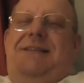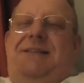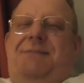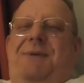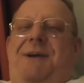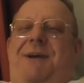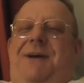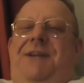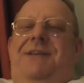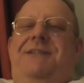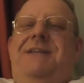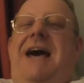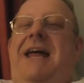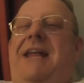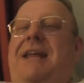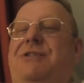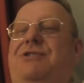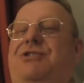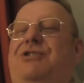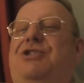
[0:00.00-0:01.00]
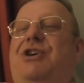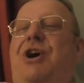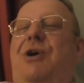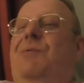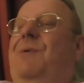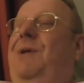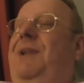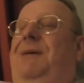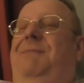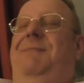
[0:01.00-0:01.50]
honest, and
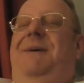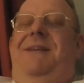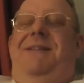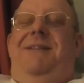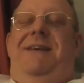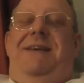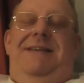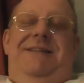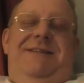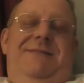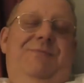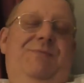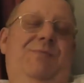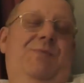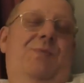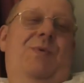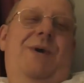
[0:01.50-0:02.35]
Joe will admit this,